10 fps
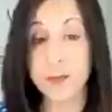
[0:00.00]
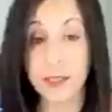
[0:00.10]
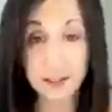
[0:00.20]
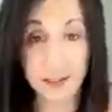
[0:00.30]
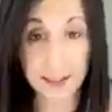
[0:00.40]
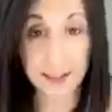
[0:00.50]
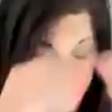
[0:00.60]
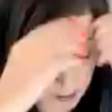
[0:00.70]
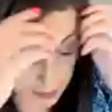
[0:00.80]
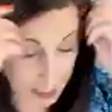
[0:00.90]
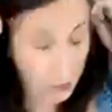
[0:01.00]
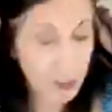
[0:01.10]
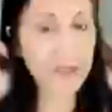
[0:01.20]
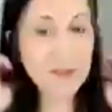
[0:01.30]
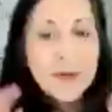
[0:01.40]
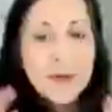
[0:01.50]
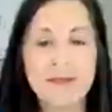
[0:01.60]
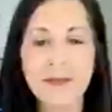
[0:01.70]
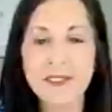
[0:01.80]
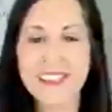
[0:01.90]
but Kim did the other ones. No,
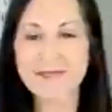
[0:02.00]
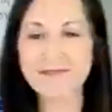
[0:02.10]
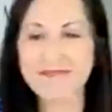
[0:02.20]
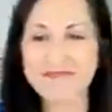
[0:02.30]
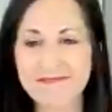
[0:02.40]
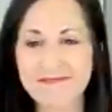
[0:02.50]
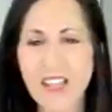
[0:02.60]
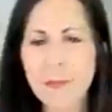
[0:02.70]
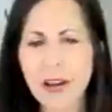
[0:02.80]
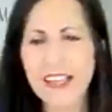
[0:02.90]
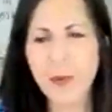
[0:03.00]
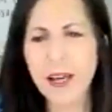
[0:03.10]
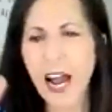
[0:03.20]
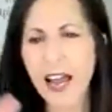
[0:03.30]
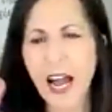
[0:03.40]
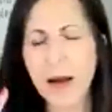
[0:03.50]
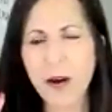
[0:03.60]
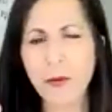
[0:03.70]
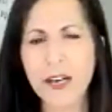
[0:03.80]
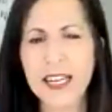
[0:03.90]
he's kidding. But, but I, I'm
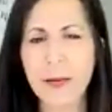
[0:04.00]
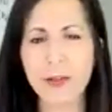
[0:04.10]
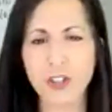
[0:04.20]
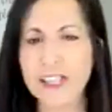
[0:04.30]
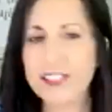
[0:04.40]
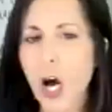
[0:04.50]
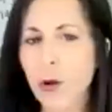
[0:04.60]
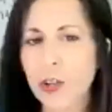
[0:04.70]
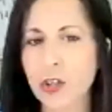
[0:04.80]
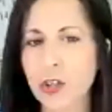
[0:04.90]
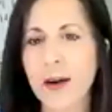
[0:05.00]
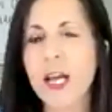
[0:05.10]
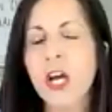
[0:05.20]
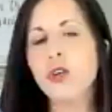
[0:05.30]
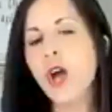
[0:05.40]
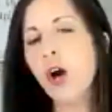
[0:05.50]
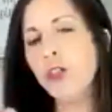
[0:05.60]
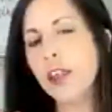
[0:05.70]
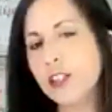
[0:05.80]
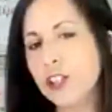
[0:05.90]
not reading it, but you guys know the story. You know
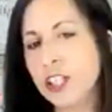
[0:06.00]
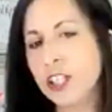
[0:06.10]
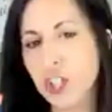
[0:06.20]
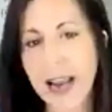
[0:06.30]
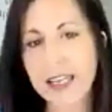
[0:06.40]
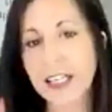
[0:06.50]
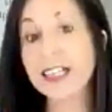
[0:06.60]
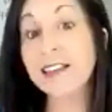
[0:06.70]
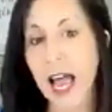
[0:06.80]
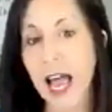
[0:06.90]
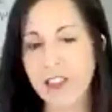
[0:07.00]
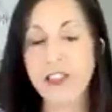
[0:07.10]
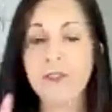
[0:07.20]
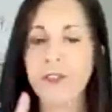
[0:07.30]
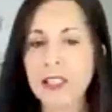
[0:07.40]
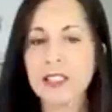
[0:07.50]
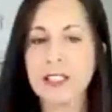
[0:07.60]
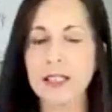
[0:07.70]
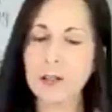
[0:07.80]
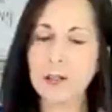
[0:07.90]
that the giant Goliath, the
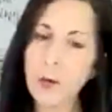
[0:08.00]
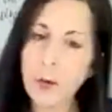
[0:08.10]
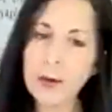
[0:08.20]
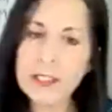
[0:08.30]
Philistine, who are we